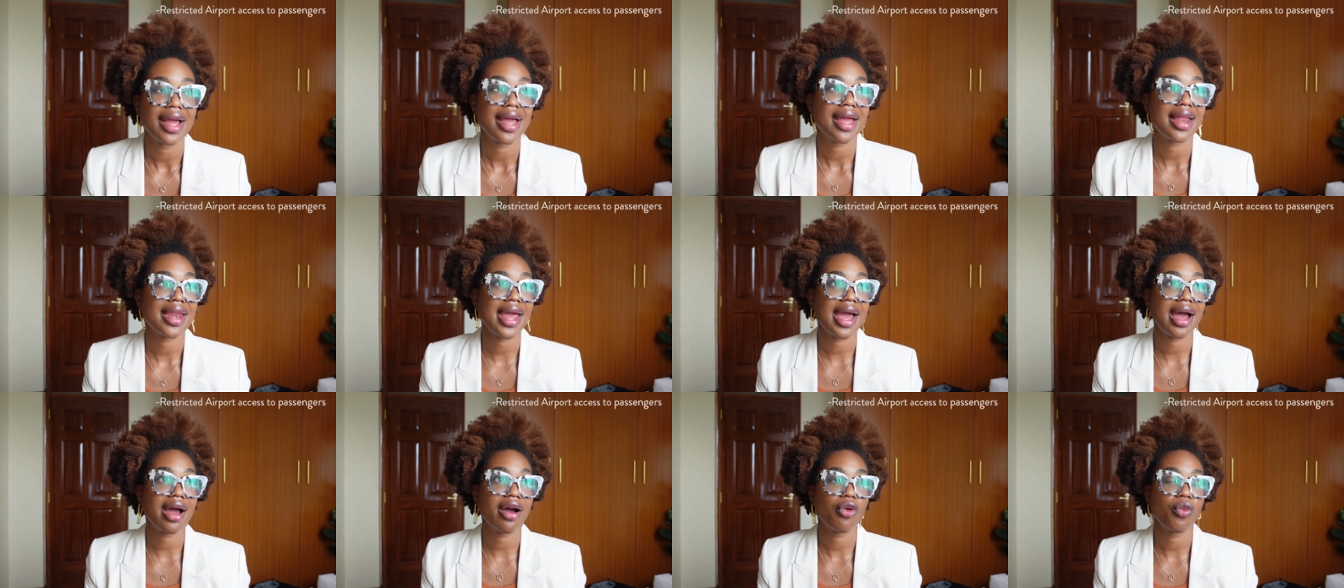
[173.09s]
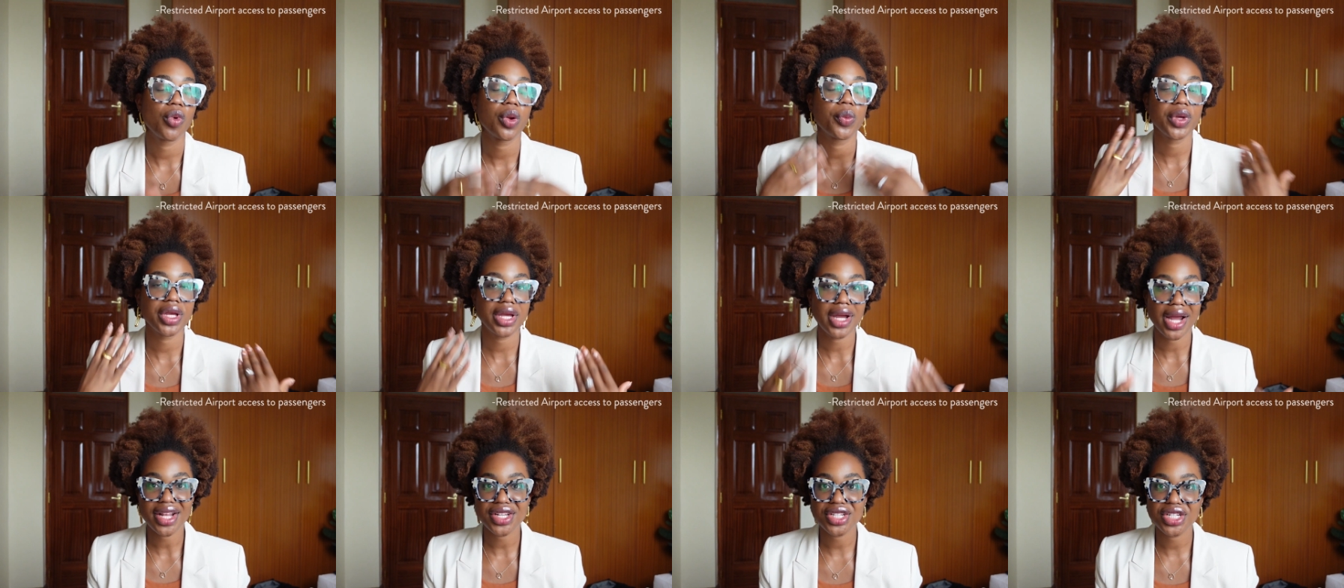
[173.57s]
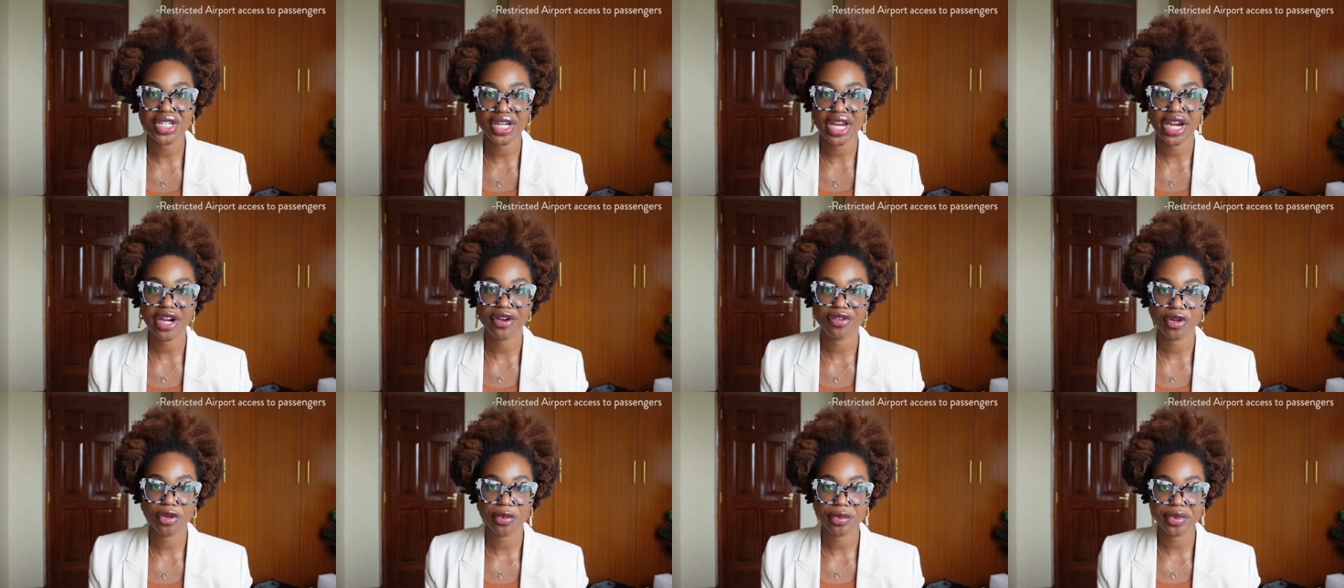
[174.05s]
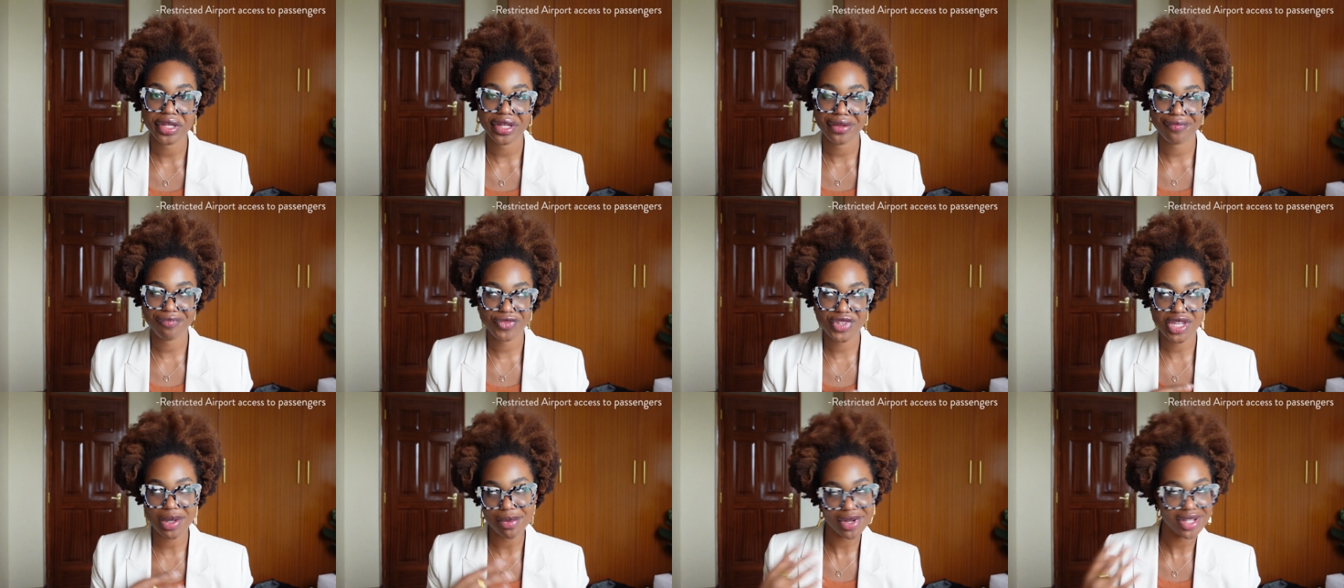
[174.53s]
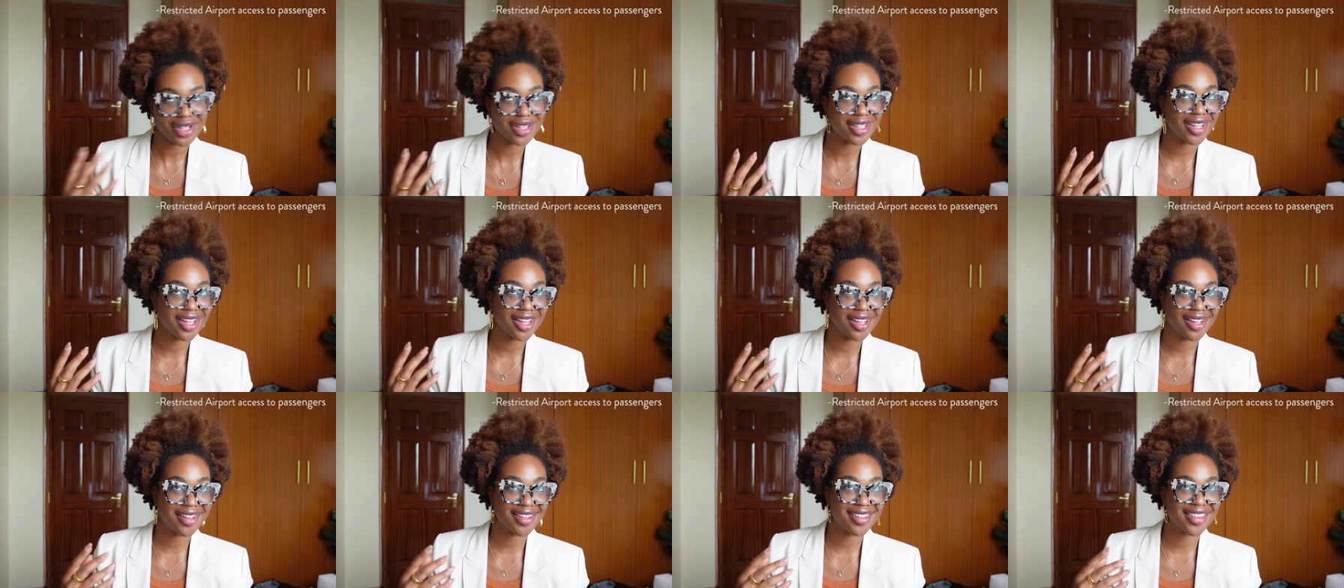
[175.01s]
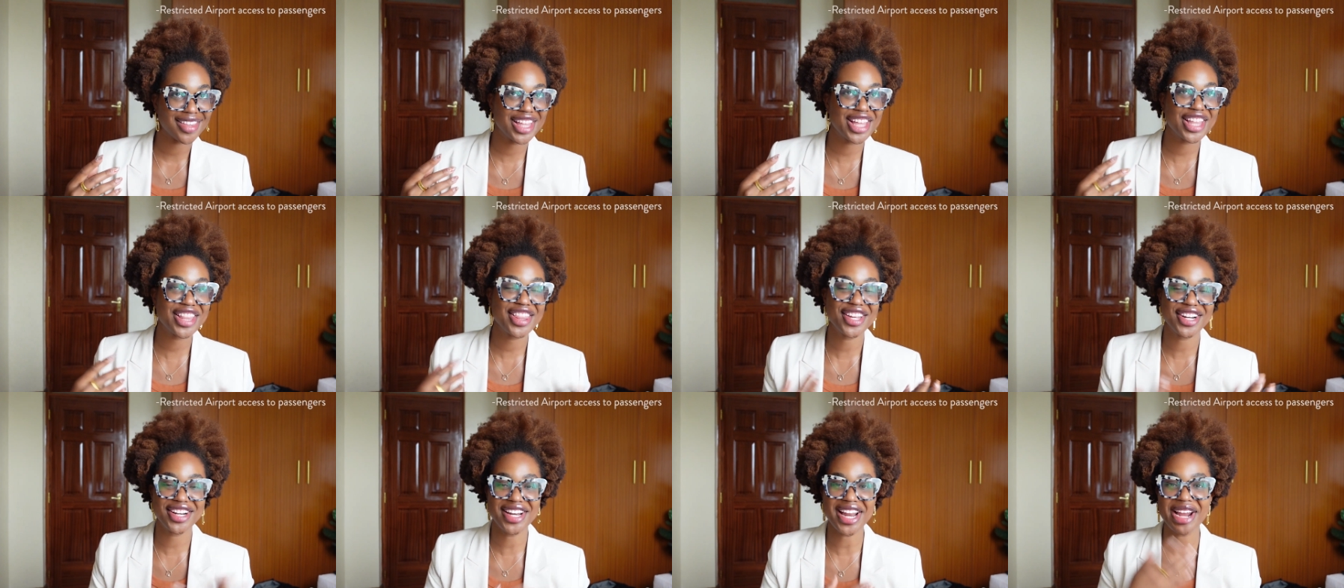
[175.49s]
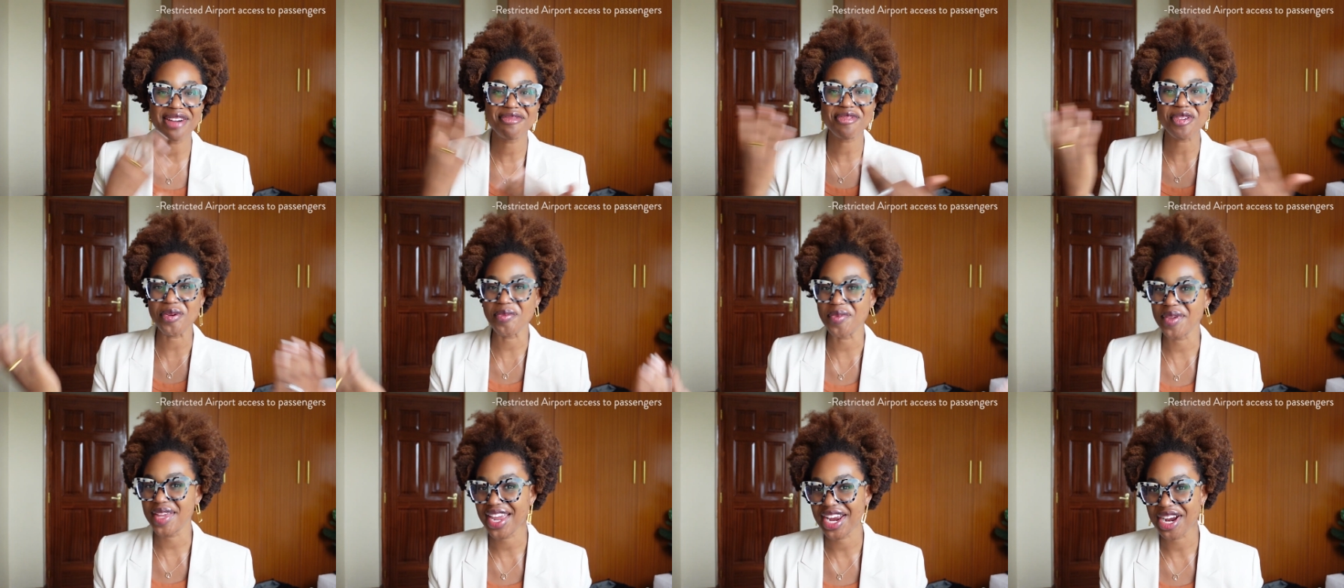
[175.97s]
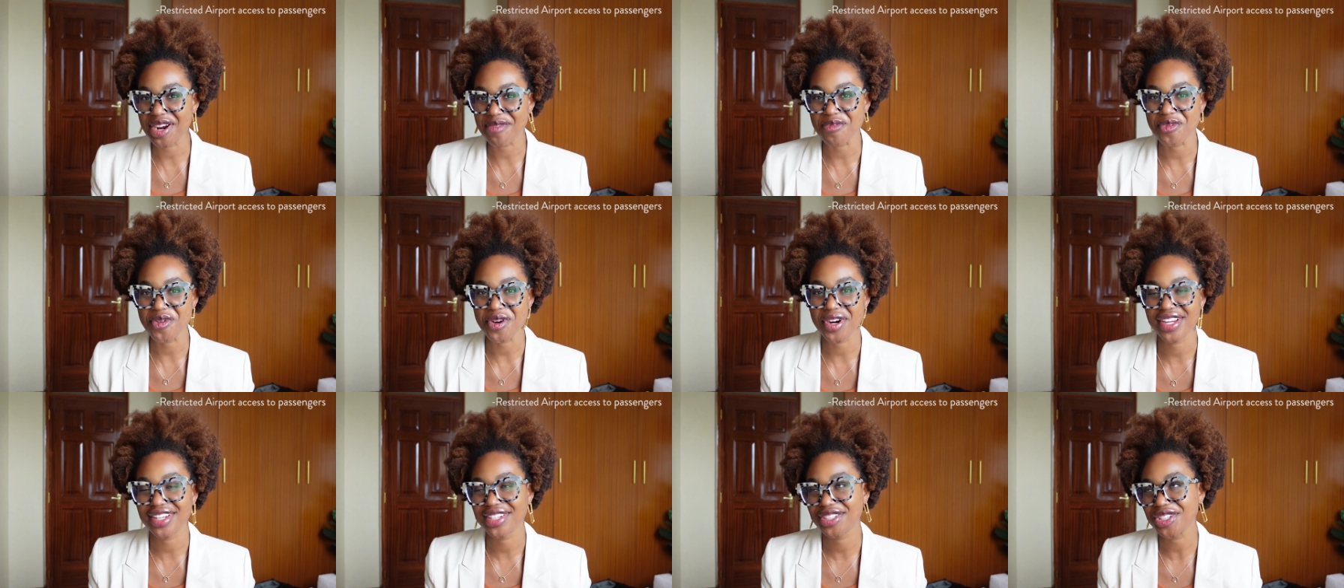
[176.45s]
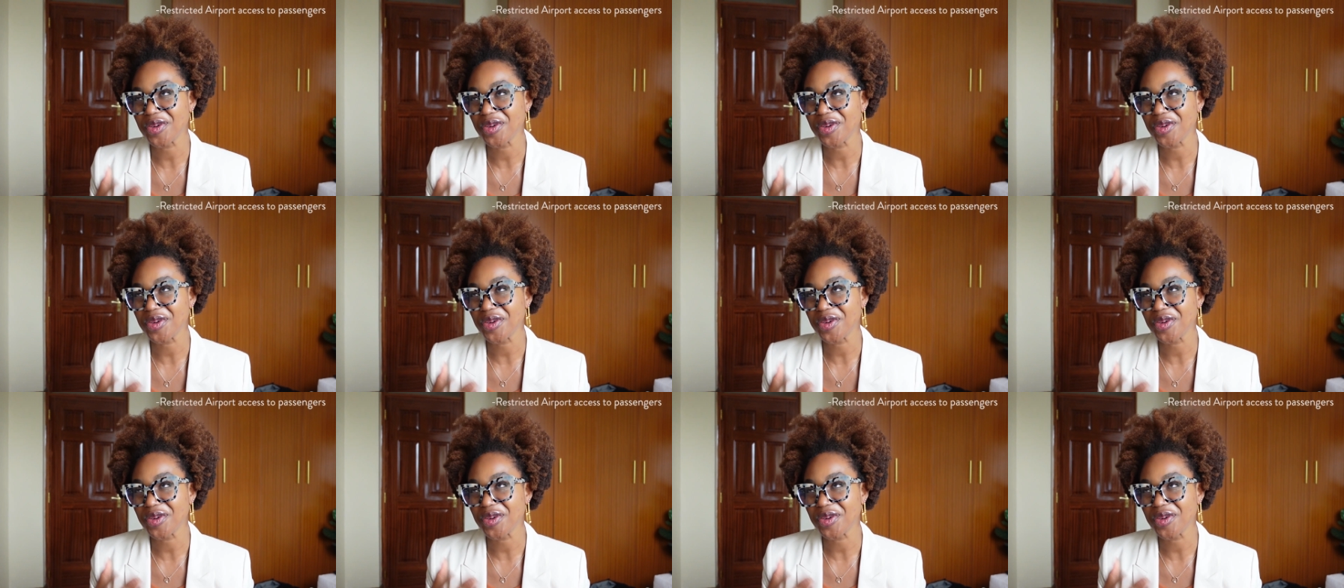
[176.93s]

Now, when we got to Nairobi, typically the Nairobi airport,